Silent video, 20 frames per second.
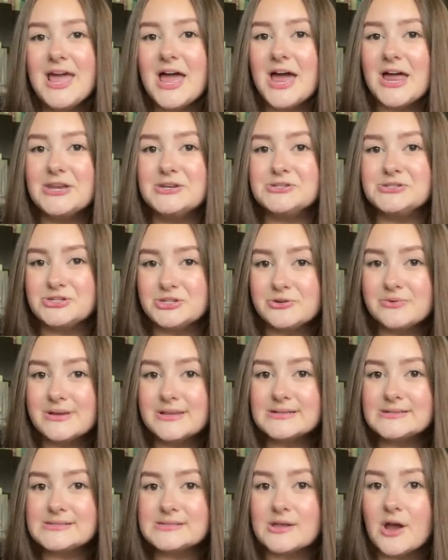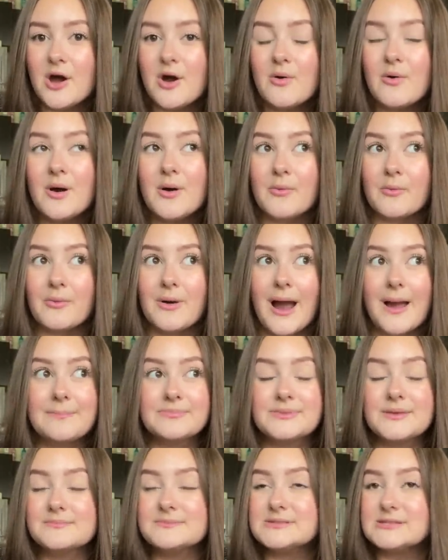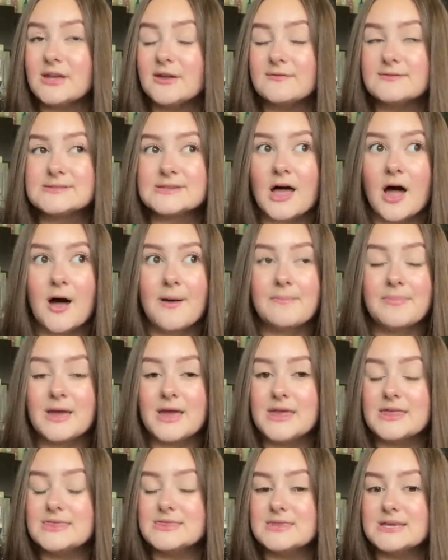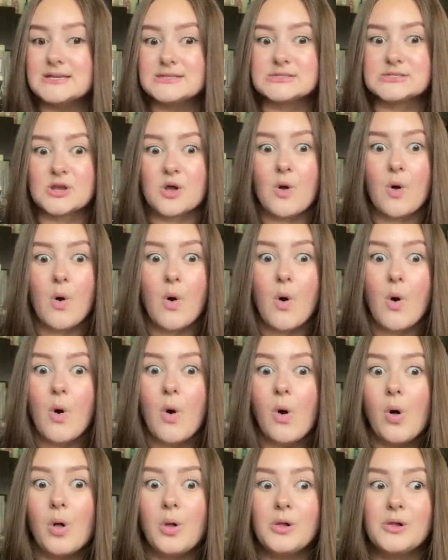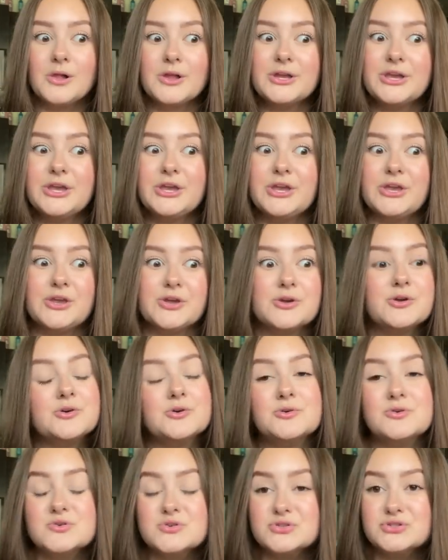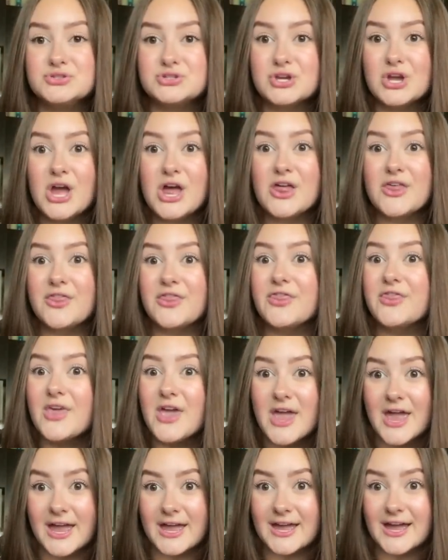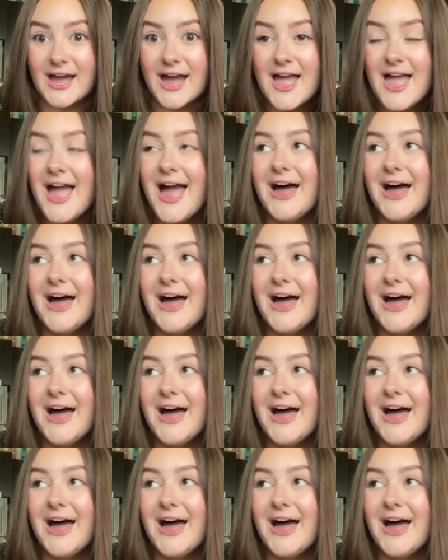and doing so, wrap themselves up in this whole huge thing.